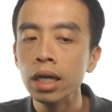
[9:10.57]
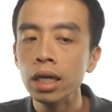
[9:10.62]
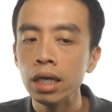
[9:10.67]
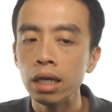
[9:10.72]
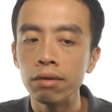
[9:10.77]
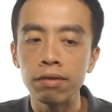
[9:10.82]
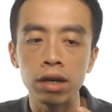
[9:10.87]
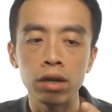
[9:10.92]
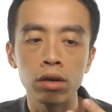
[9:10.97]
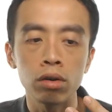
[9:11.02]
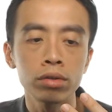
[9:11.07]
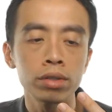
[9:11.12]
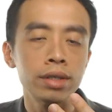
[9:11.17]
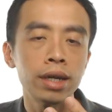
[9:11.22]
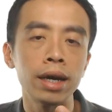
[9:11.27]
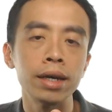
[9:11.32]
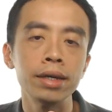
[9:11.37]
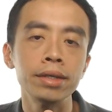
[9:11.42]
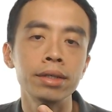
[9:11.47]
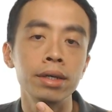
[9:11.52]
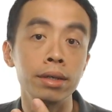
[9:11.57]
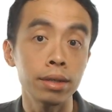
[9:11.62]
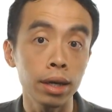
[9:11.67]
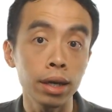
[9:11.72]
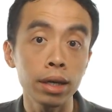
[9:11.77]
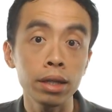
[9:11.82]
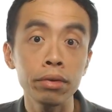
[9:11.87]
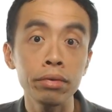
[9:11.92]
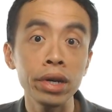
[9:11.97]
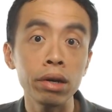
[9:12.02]
If I oxidize a
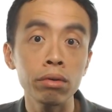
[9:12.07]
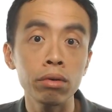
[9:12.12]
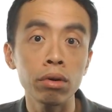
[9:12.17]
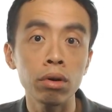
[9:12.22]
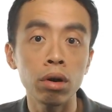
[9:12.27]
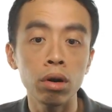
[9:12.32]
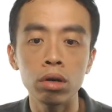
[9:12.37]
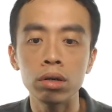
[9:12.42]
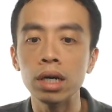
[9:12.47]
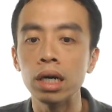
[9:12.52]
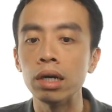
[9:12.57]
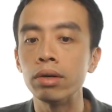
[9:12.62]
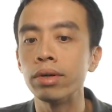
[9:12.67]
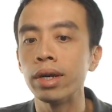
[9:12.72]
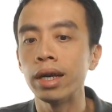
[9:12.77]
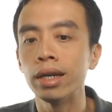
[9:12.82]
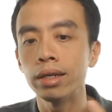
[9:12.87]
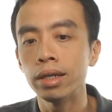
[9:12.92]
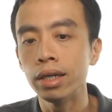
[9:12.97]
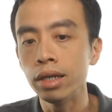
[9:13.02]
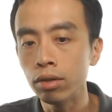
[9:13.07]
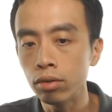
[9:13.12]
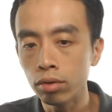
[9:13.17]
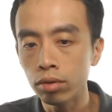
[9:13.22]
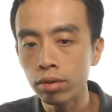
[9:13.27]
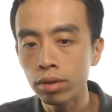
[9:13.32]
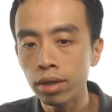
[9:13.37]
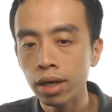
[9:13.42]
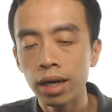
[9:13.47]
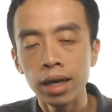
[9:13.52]
secondary alcohol, I'll get a
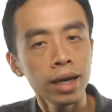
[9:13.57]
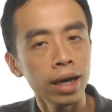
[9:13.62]
ketone.